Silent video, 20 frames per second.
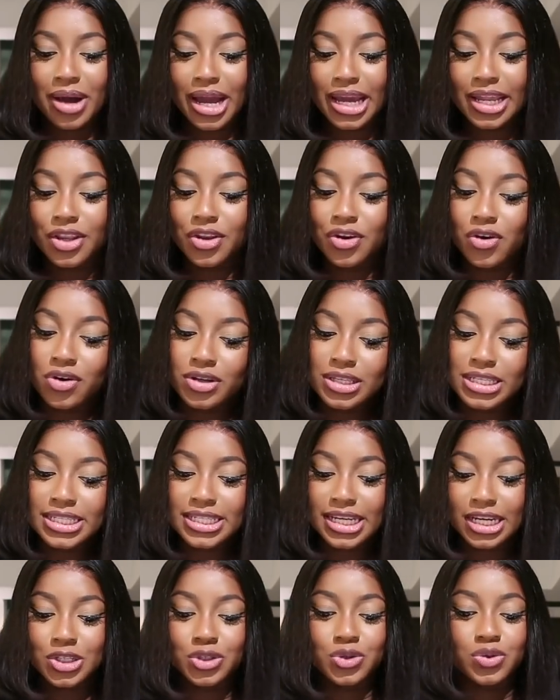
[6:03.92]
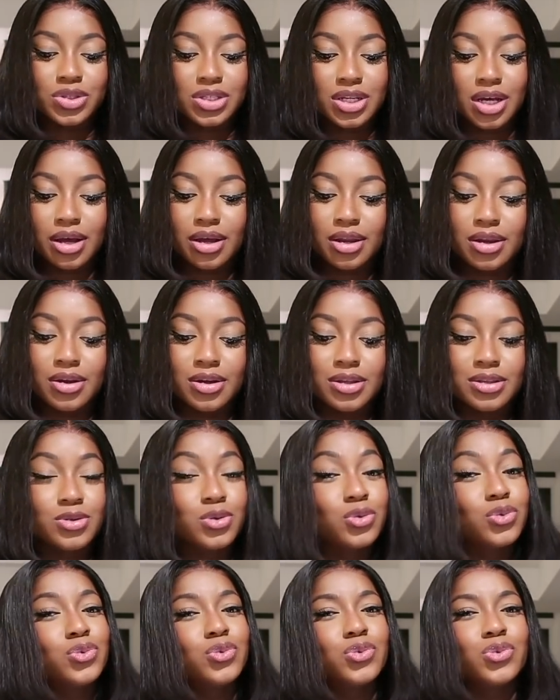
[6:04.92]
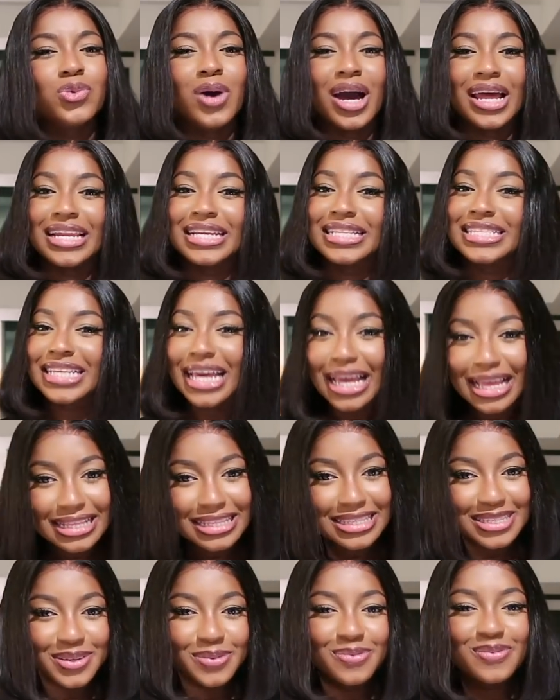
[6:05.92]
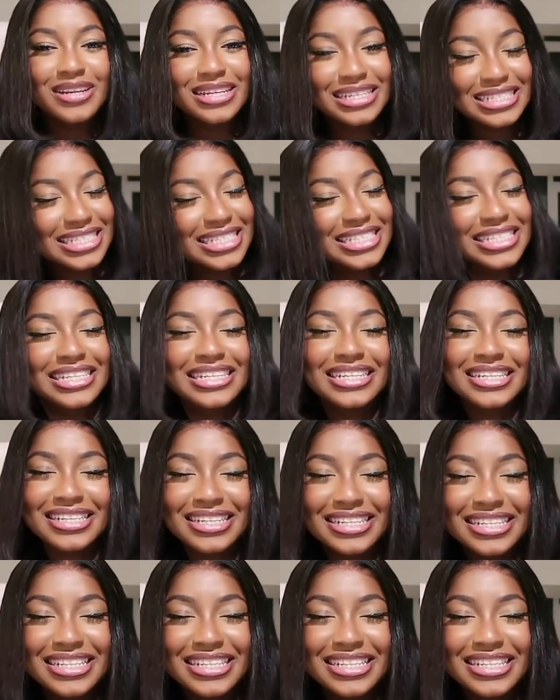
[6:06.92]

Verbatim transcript: are my non-sexual turn-ons? Ooh, an attentive listener.